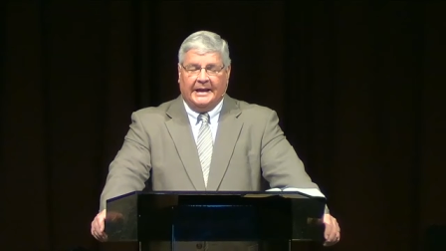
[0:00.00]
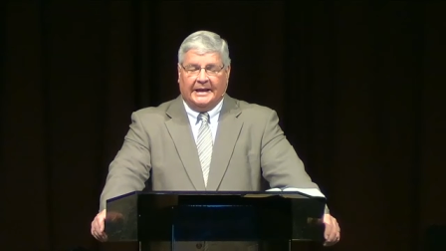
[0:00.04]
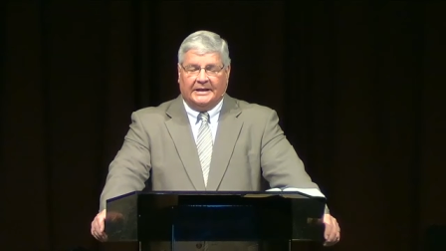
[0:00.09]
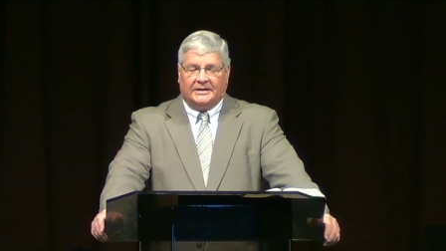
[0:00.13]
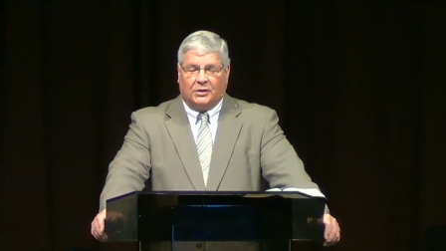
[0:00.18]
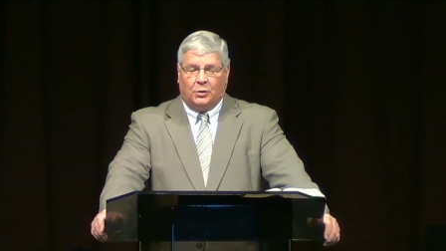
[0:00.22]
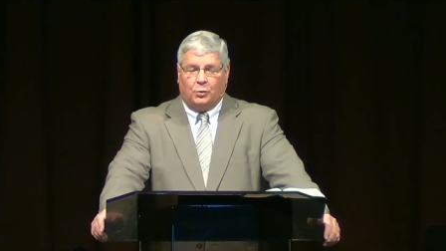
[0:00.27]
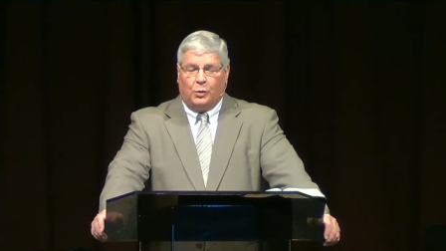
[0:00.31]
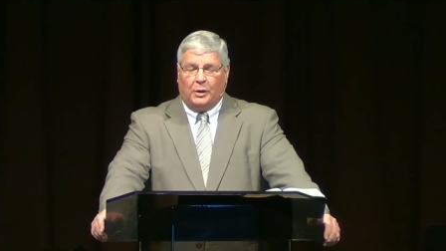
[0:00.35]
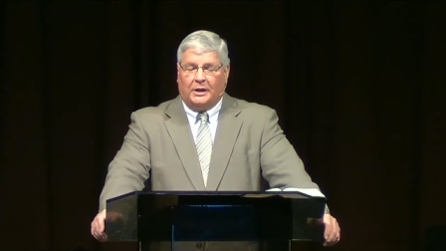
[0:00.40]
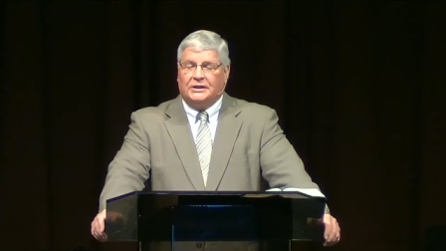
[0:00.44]

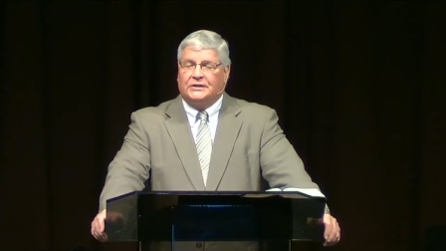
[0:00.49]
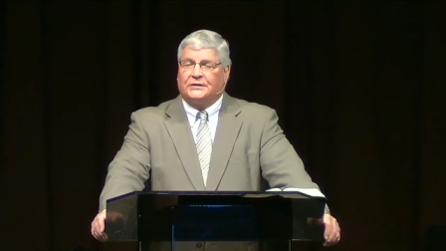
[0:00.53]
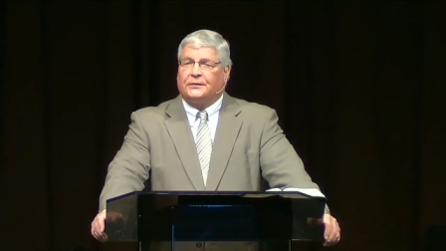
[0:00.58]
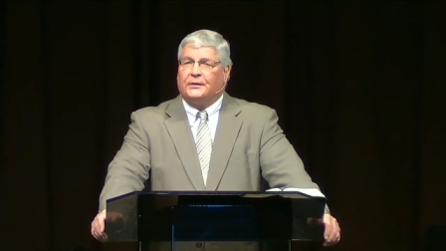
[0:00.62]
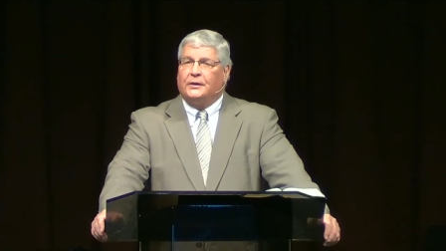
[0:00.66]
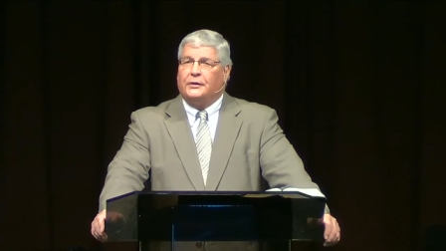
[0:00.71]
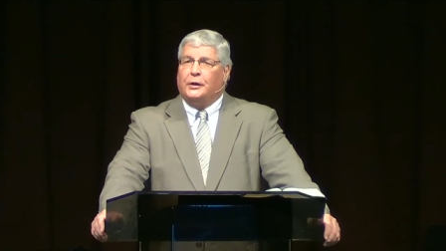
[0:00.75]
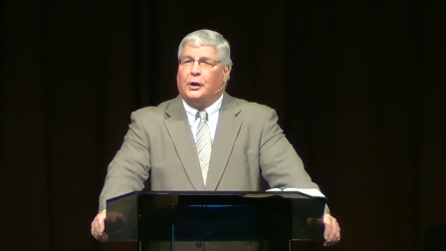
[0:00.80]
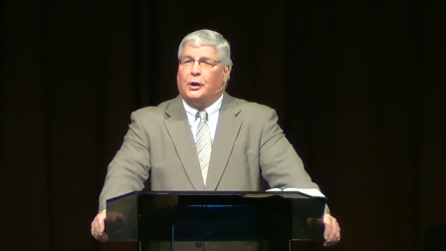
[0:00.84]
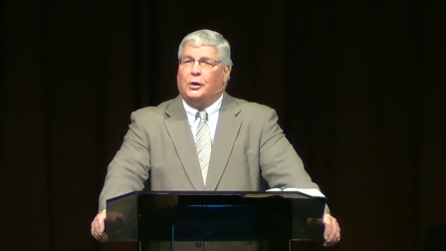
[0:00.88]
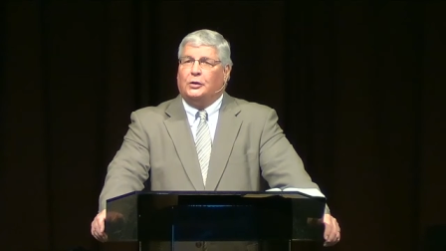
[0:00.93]
as it was
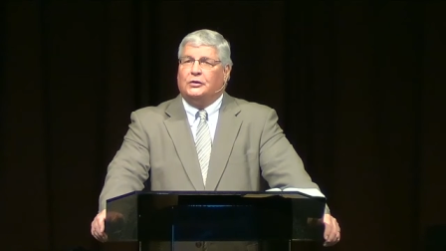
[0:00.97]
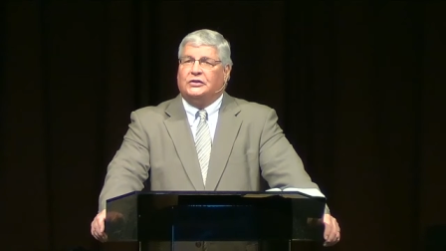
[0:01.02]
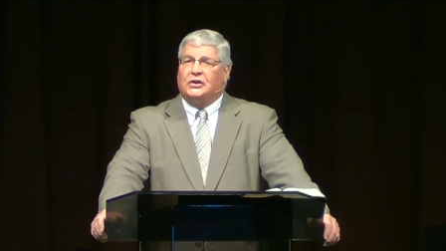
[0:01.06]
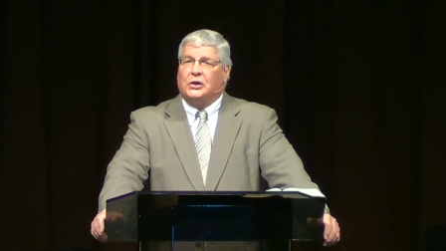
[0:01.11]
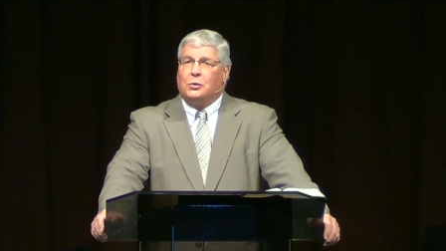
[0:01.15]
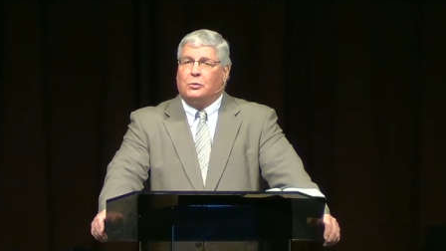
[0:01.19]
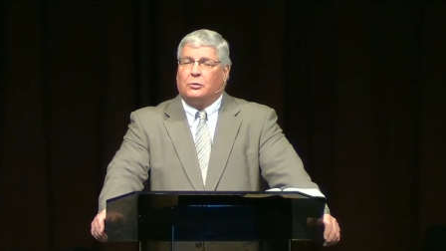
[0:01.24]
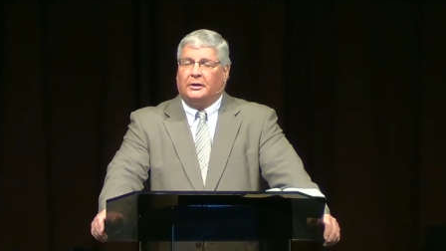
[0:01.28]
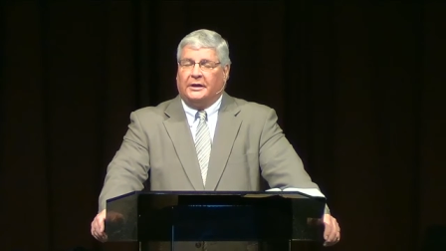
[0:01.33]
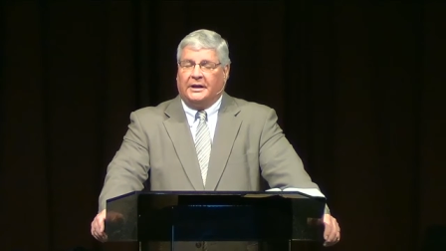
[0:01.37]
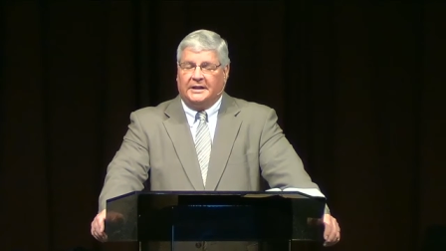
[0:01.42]
for those
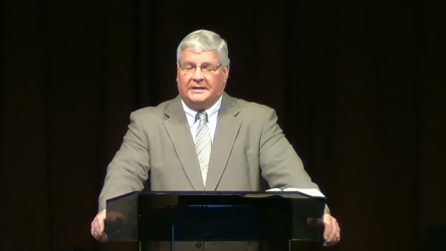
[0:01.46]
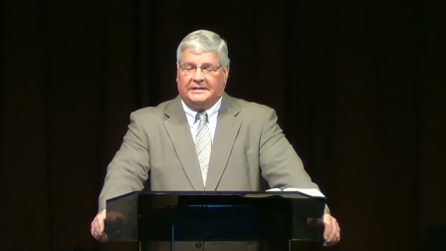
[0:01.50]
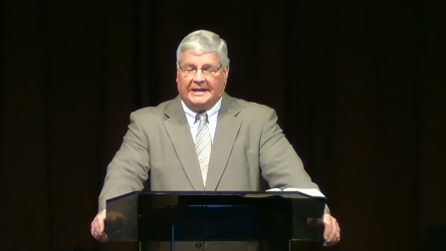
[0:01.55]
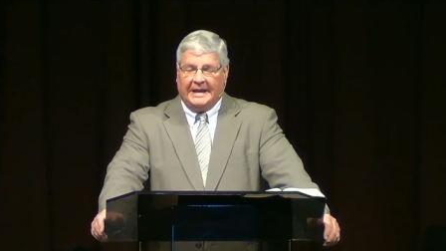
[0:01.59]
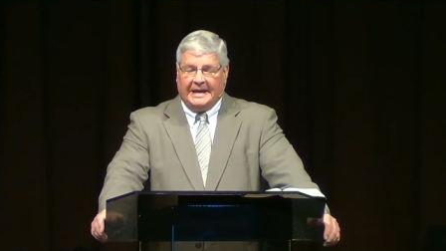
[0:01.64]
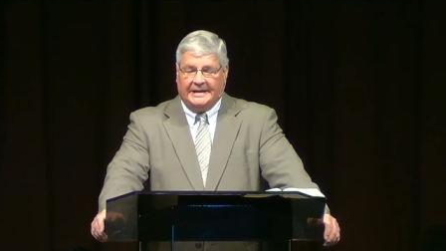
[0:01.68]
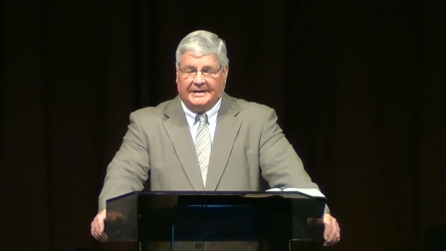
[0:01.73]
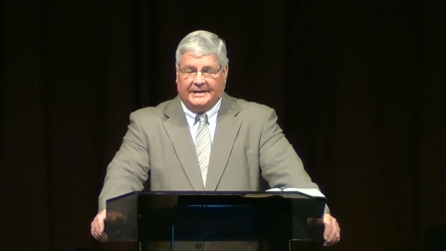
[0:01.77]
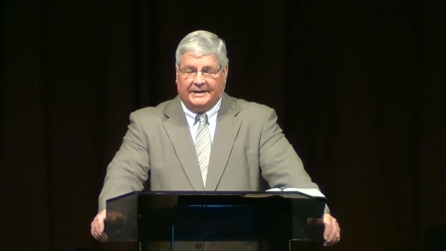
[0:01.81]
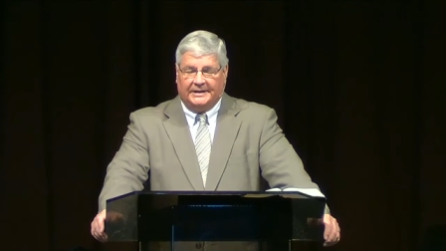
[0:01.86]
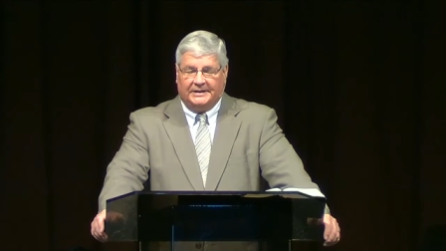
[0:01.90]
who were in
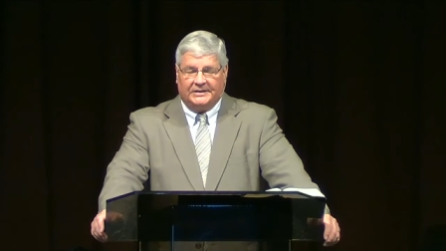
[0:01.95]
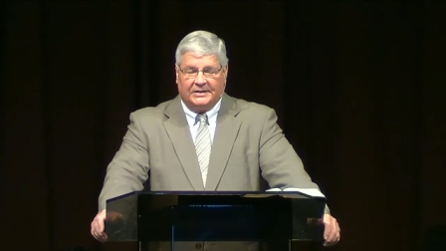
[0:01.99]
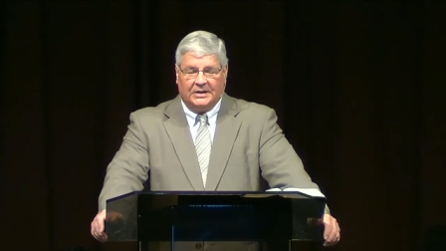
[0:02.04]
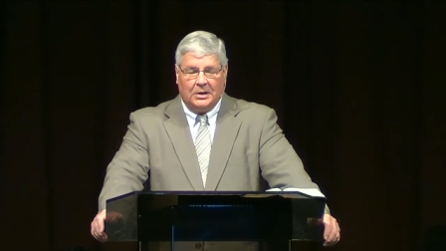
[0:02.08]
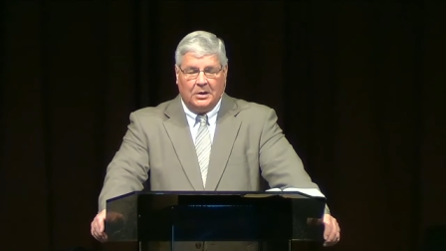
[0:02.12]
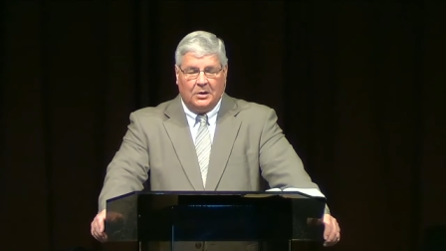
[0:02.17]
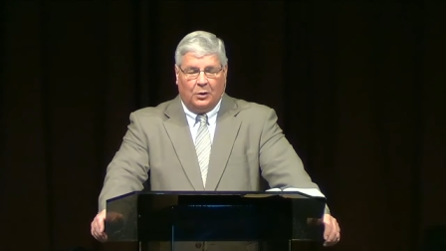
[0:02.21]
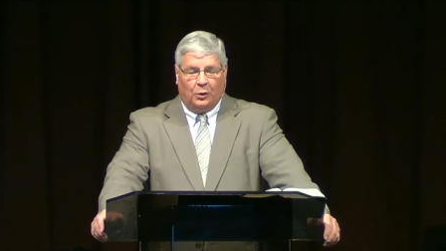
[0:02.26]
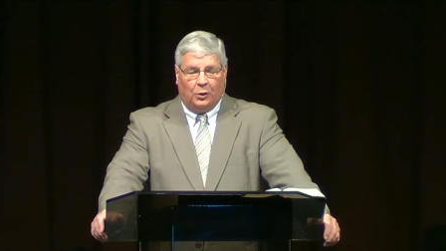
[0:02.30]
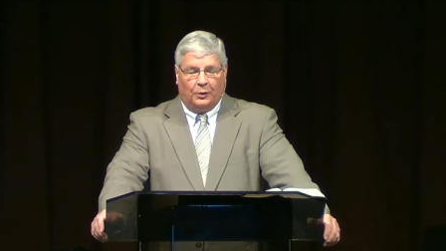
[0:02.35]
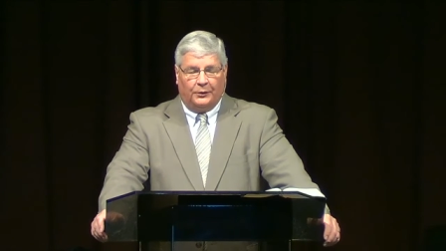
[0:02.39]
attendance
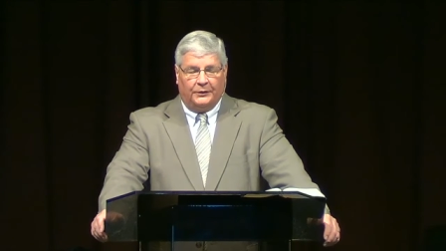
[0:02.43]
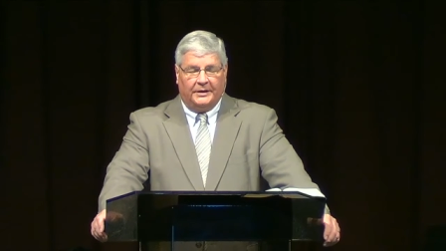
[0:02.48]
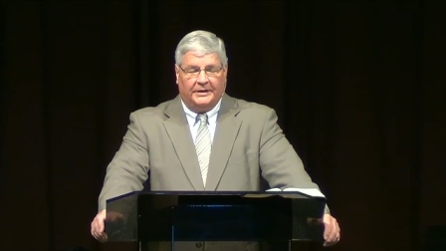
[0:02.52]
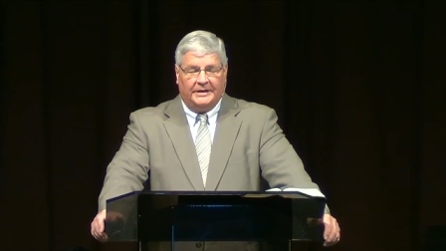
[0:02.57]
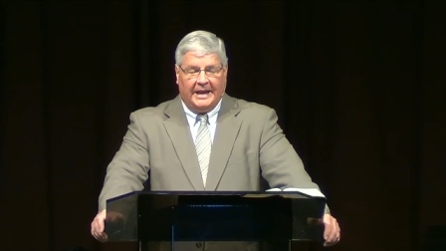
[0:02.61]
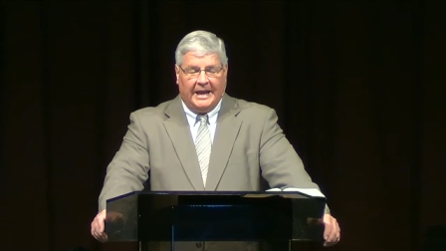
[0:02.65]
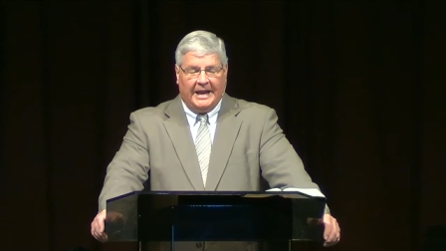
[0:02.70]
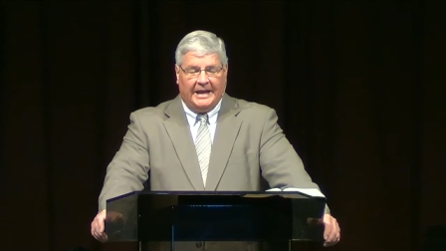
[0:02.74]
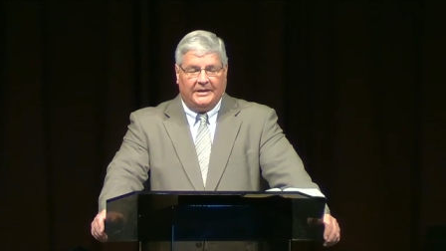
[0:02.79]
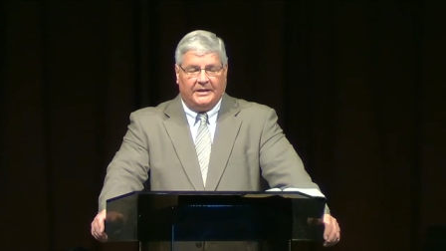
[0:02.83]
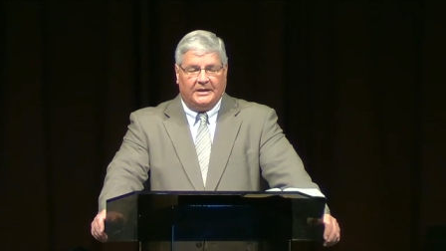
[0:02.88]
on the
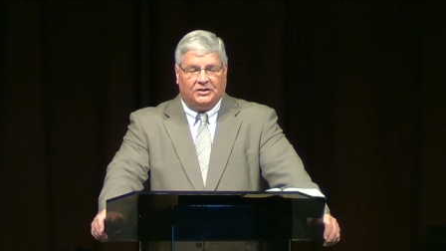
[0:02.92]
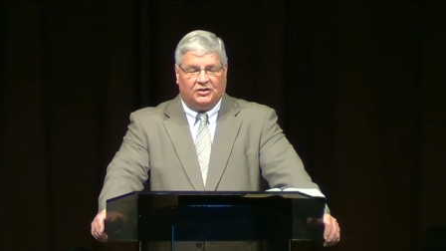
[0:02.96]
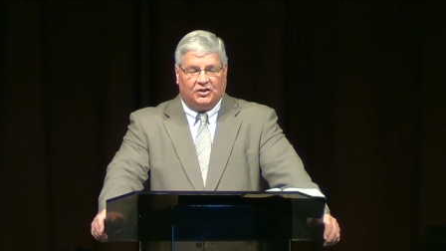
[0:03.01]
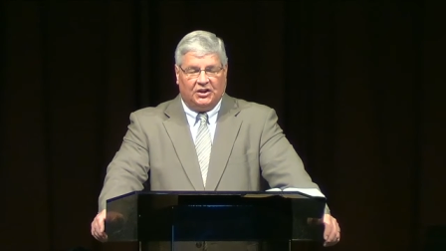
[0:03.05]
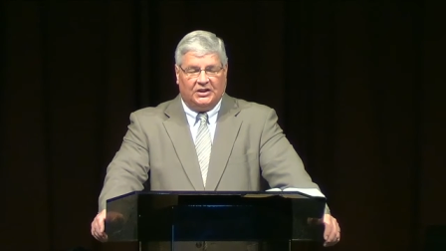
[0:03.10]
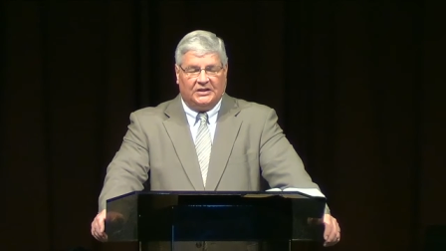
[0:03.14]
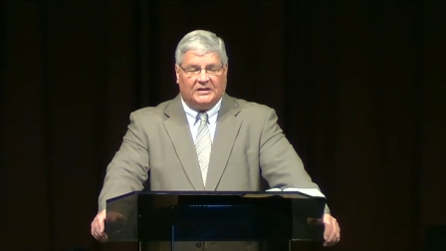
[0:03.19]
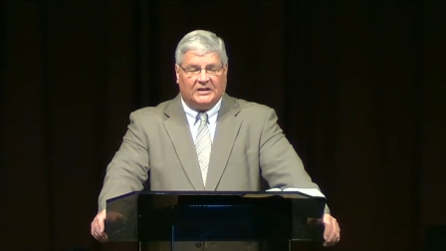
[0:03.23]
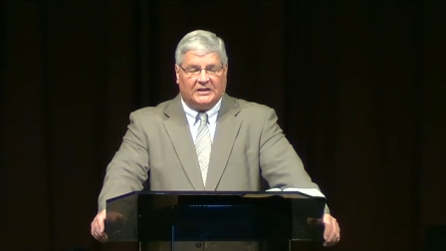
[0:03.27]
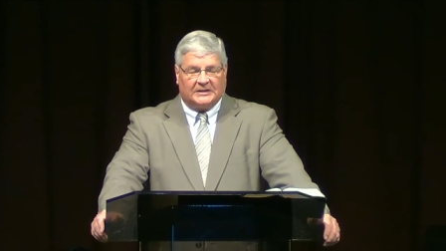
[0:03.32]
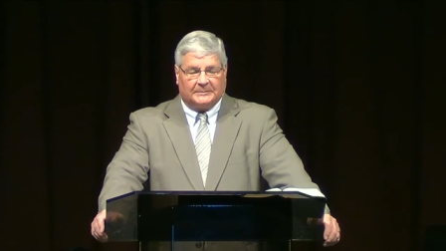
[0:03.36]
day that
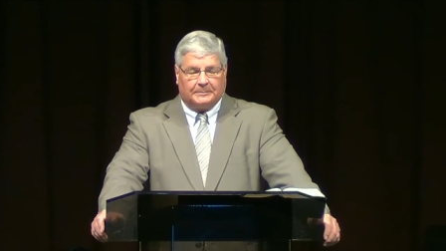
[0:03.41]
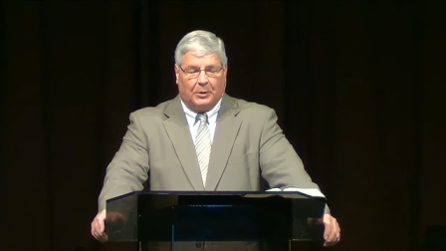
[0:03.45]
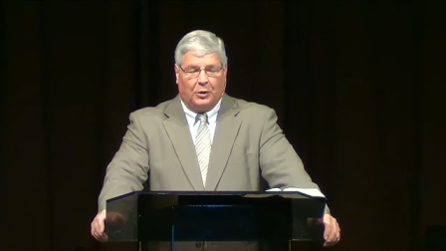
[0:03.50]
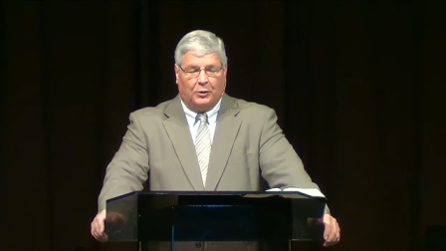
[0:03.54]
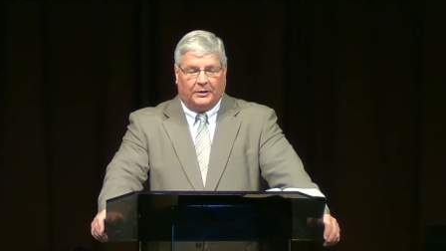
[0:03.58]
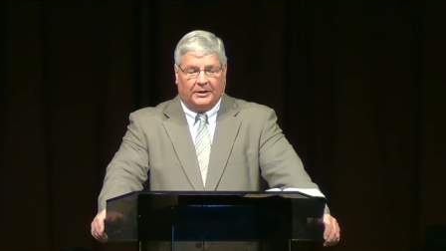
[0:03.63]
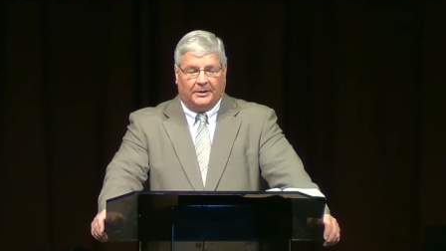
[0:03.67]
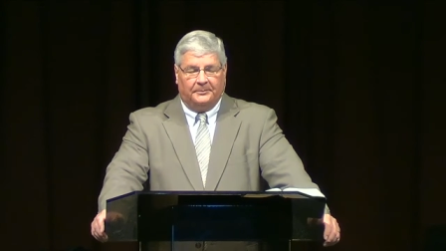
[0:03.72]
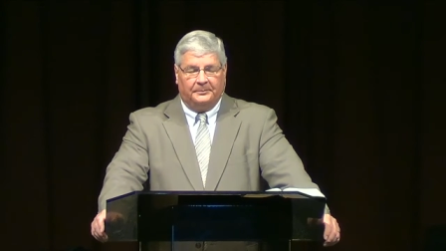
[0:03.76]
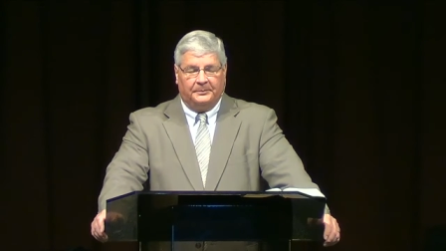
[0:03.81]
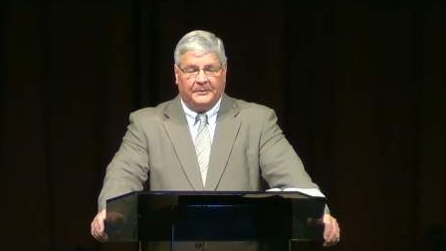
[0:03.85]
Jesus
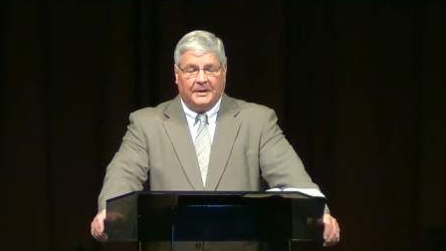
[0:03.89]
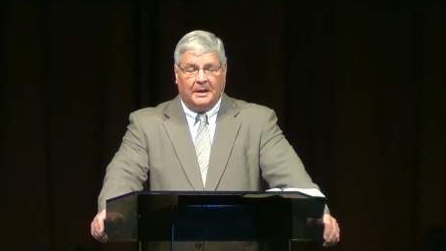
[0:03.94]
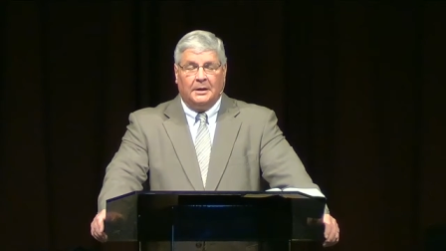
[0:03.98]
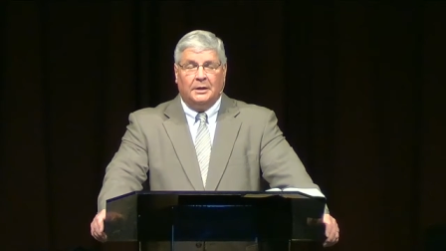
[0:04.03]
spoke it.